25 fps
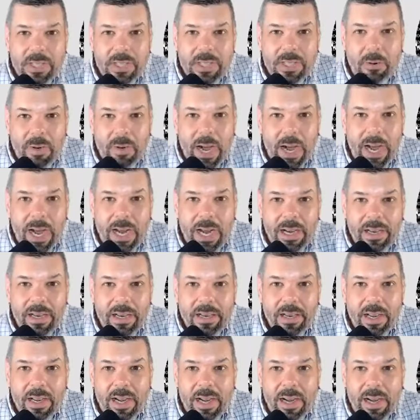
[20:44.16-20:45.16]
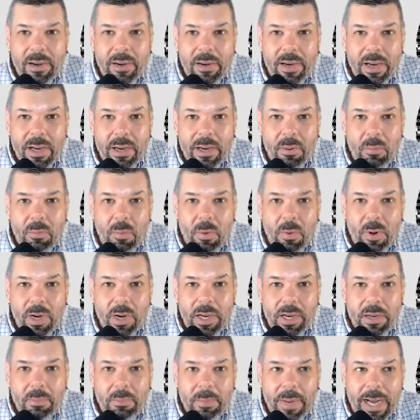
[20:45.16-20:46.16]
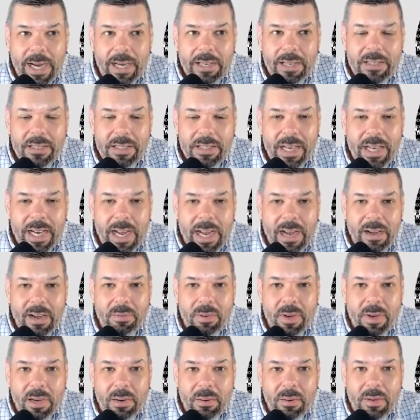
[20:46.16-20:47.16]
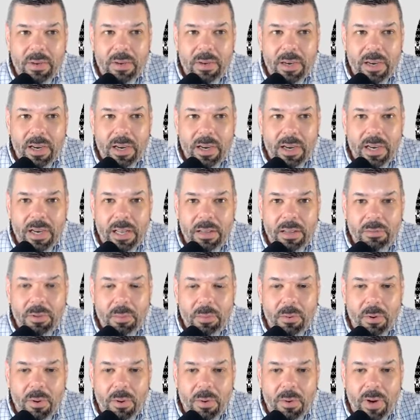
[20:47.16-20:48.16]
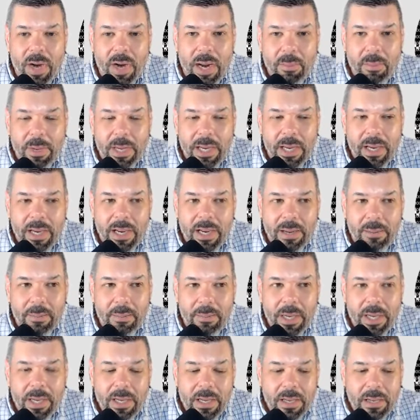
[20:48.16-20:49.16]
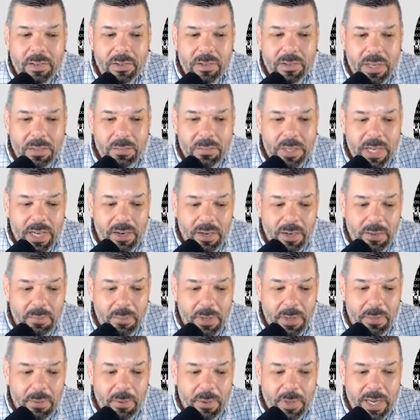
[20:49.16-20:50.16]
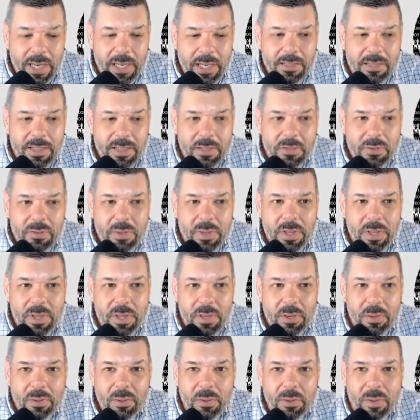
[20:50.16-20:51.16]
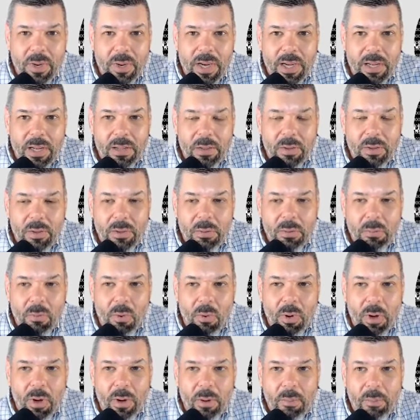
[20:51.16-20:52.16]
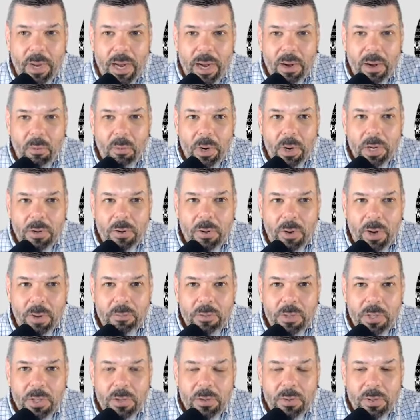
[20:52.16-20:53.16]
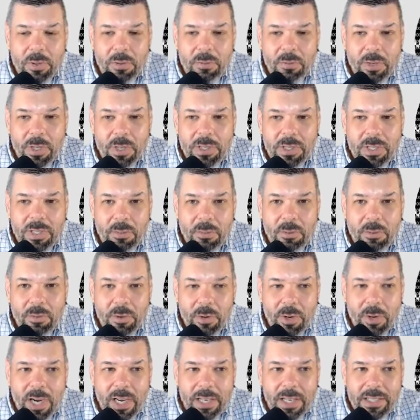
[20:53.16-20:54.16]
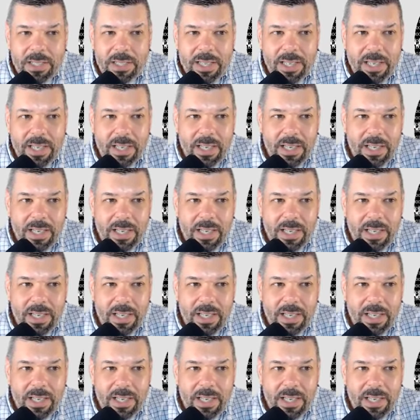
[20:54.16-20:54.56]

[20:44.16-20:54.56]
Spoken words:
provide, and what impact does it have on AV programming? James, how can people get in touch with you, learn more about what you're up to, and read some of your content?